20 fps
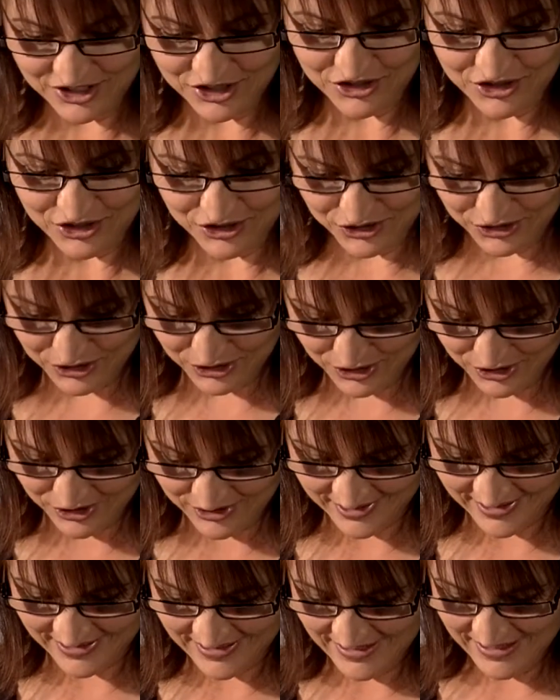to
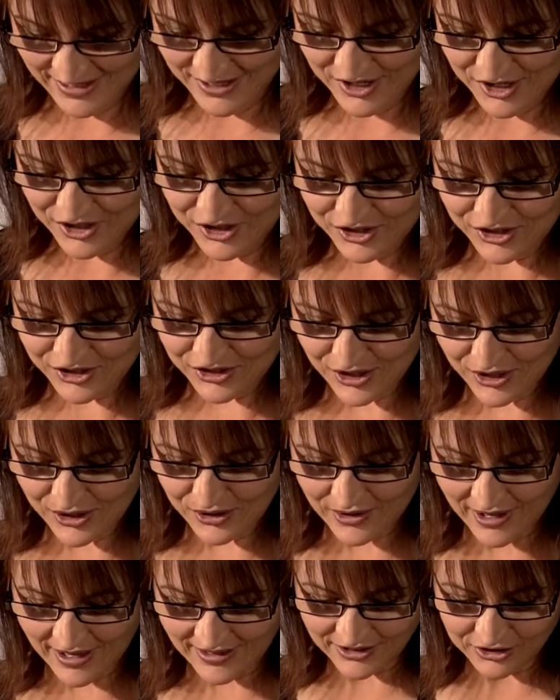desserts,
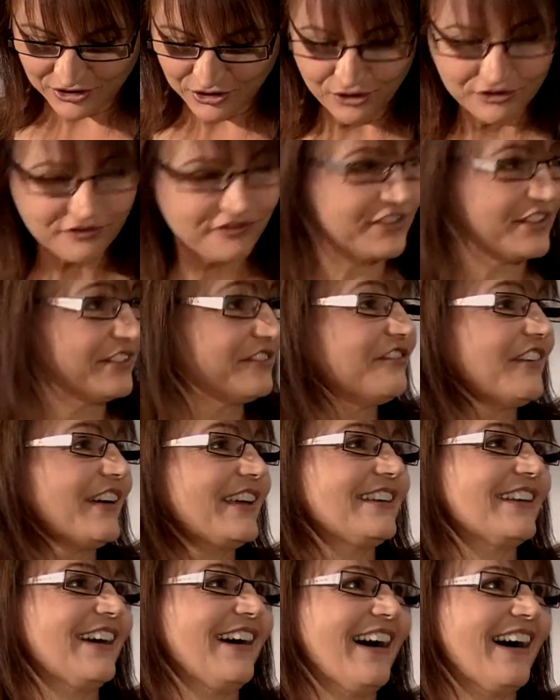so not for the
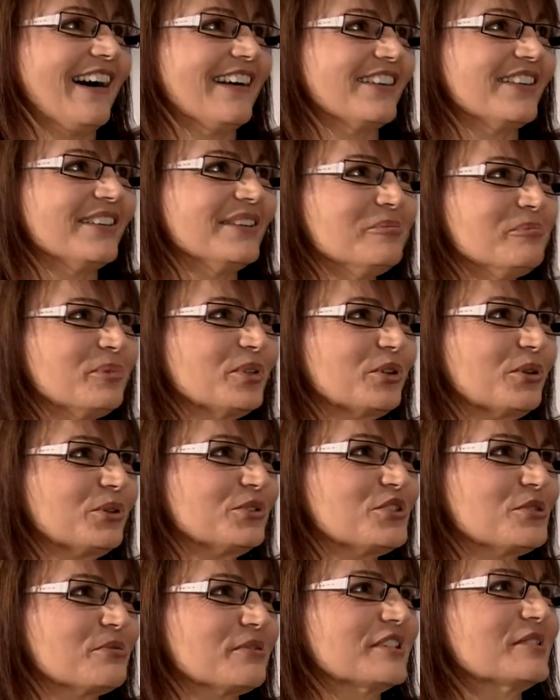faint-hearted,
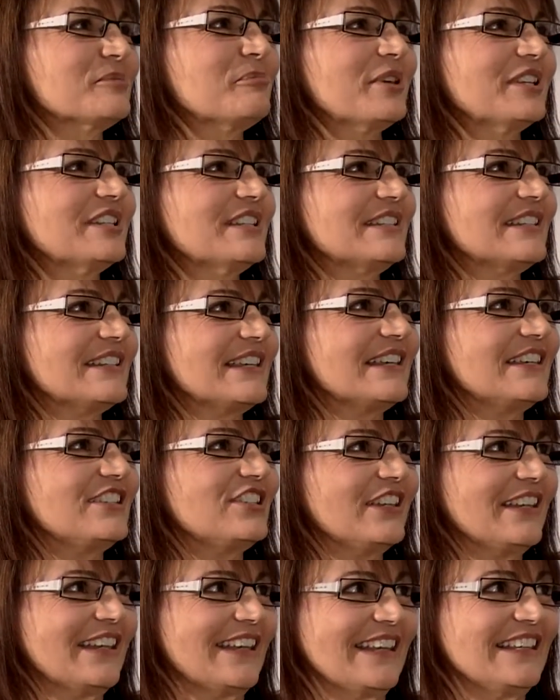because you're expected to
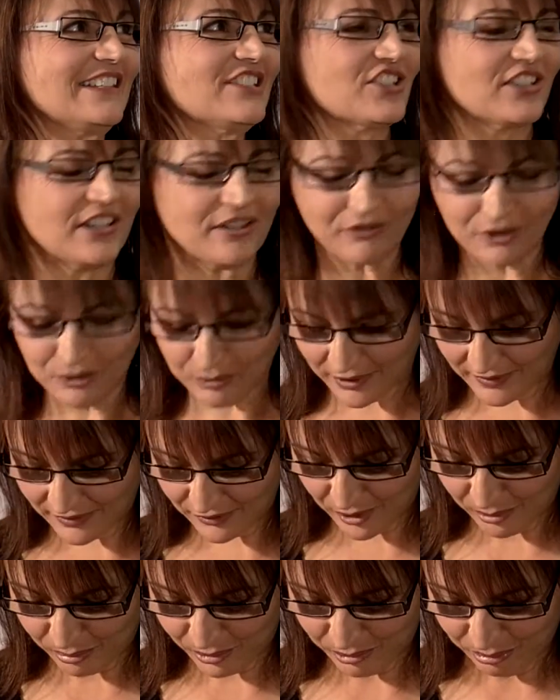eat each and every one
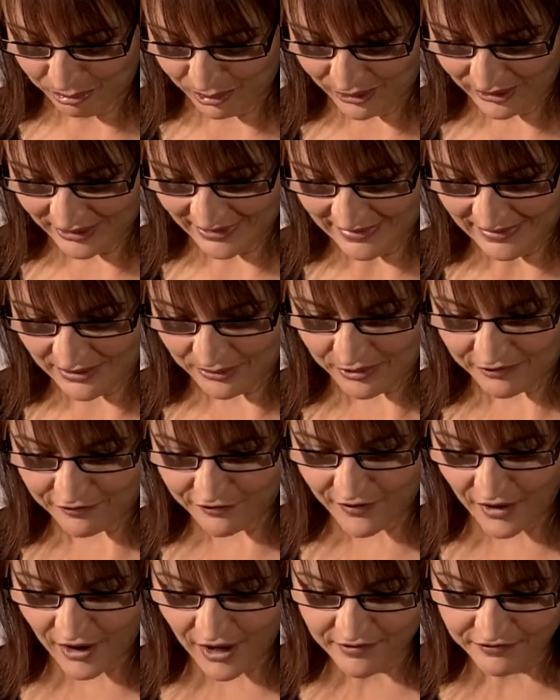that I prepare. There are
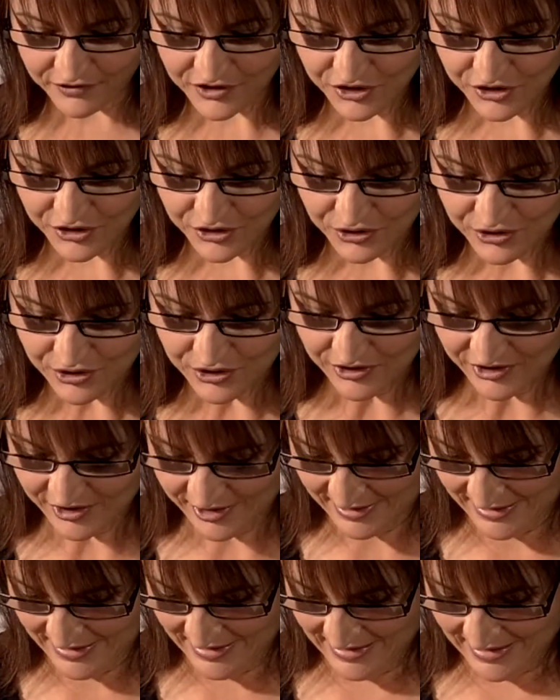5
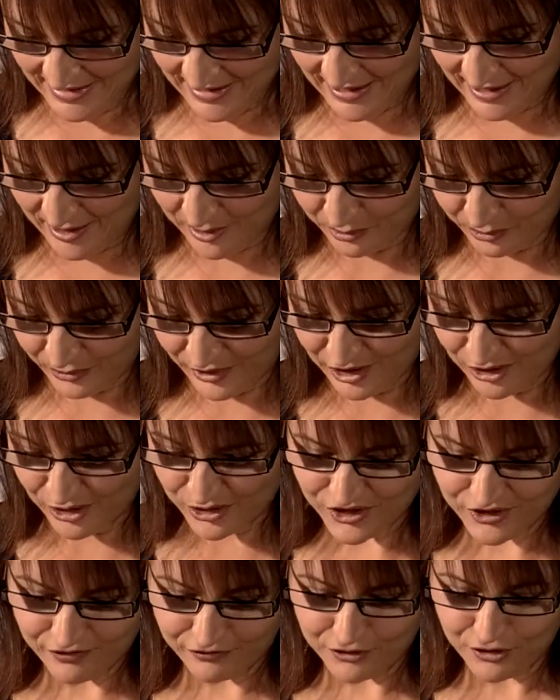desserts with
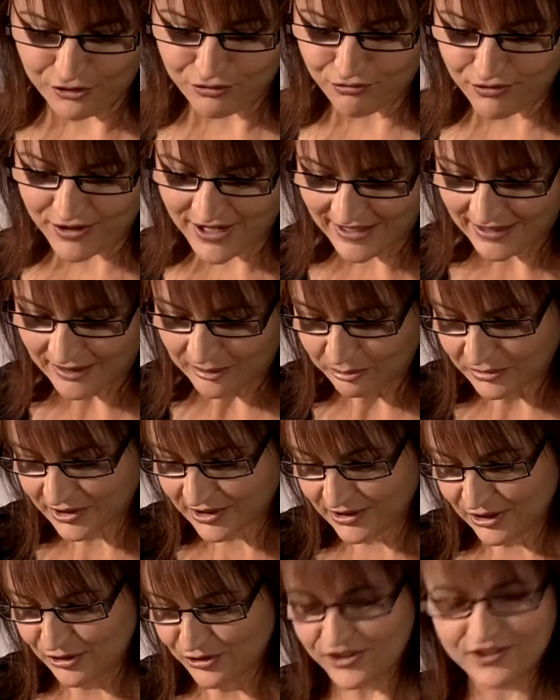lots of cream
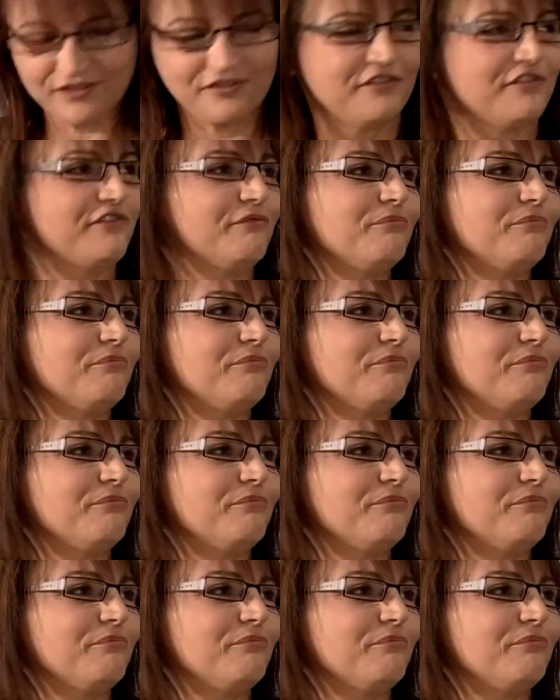and lots of